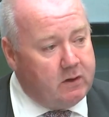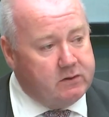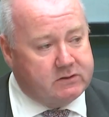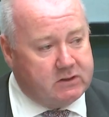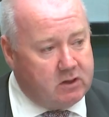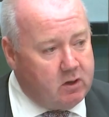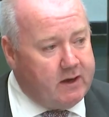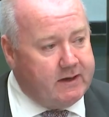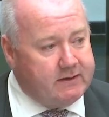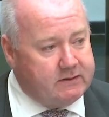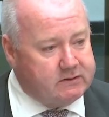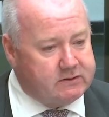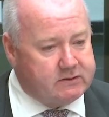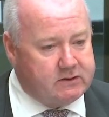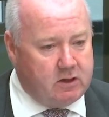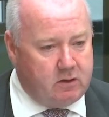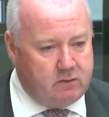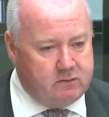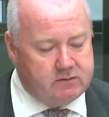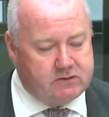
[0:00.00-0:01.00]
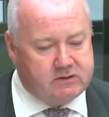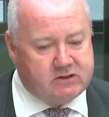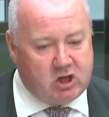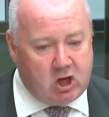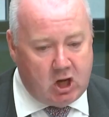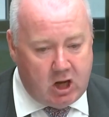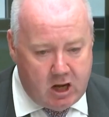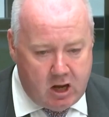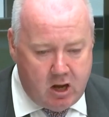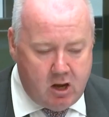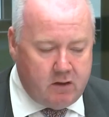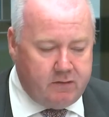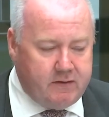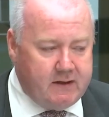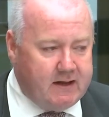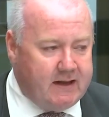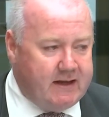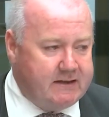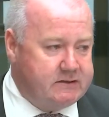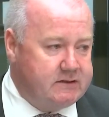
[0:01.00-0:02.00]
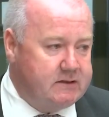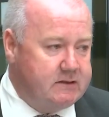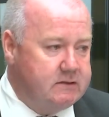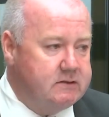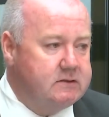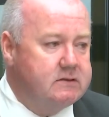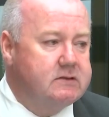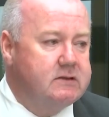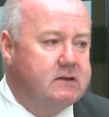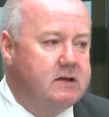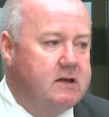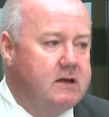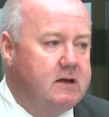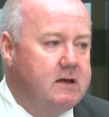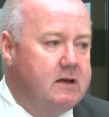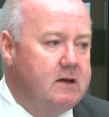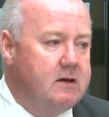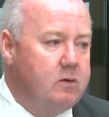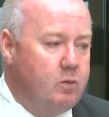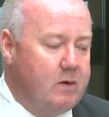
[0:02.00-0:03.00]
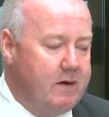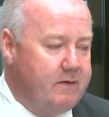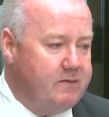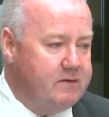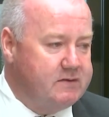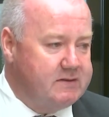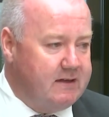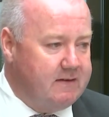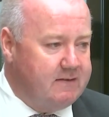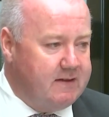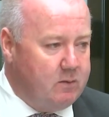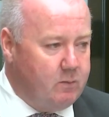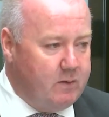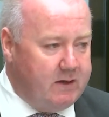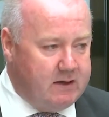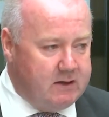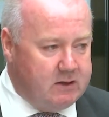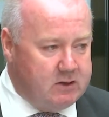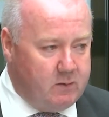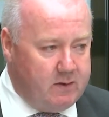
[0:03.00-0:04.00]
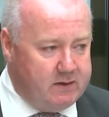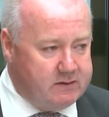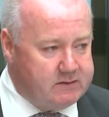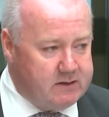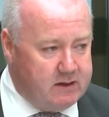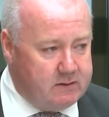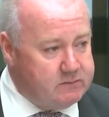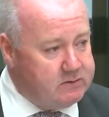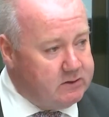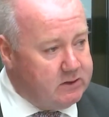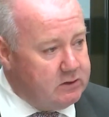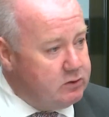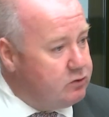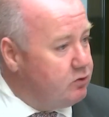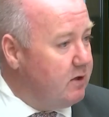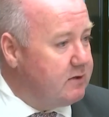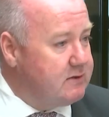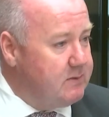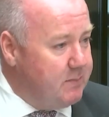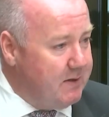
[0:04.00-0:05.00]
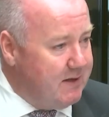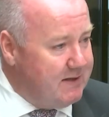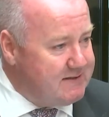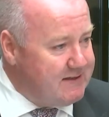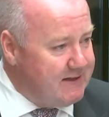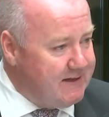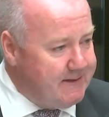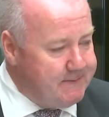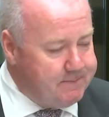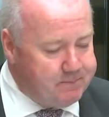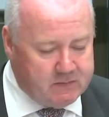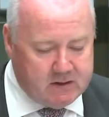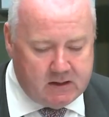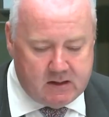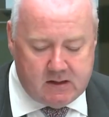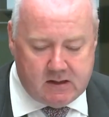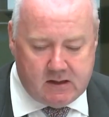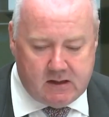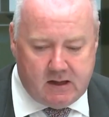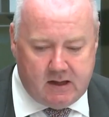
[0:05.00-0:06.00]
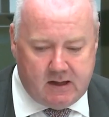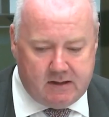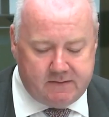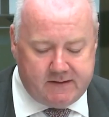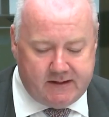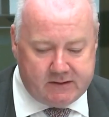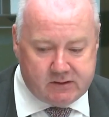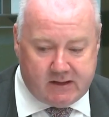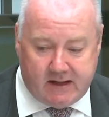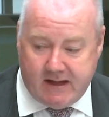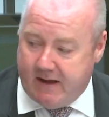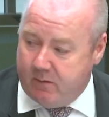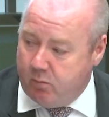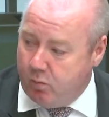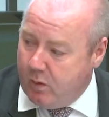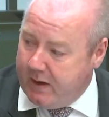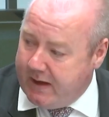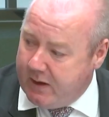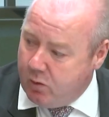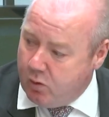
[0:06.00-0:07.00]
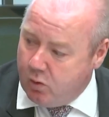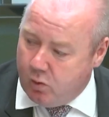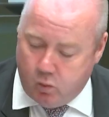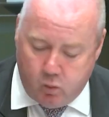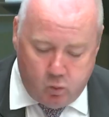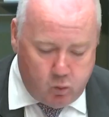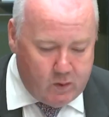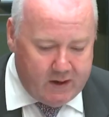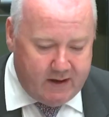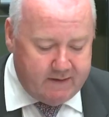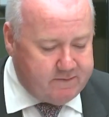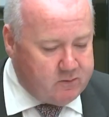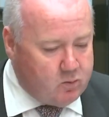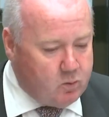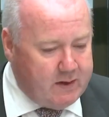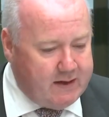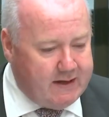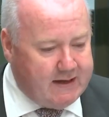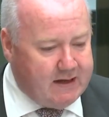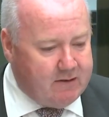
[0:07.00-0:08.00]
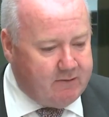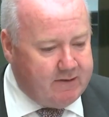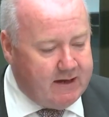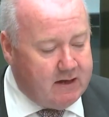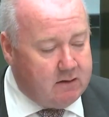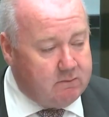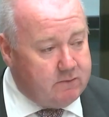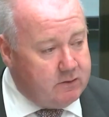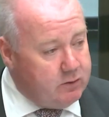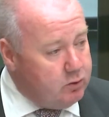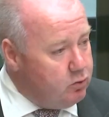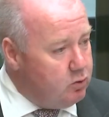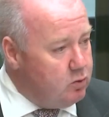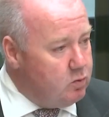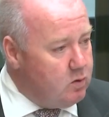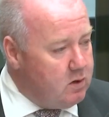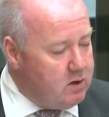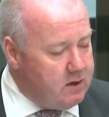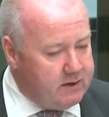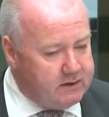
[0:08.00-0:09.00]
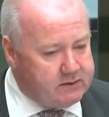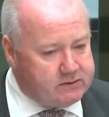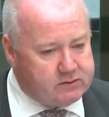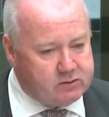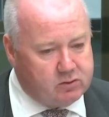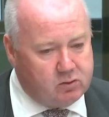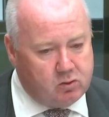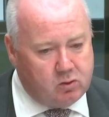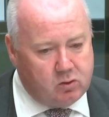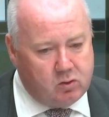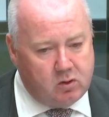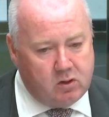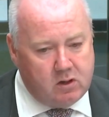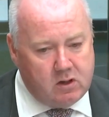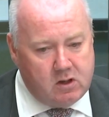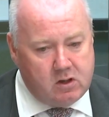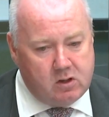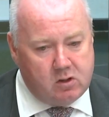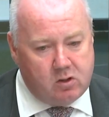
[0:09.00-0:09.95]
those guidance notes to learn the lessons, whether there's anything we can do in terms of constructability and things like that. And whenever we carry out renewal works or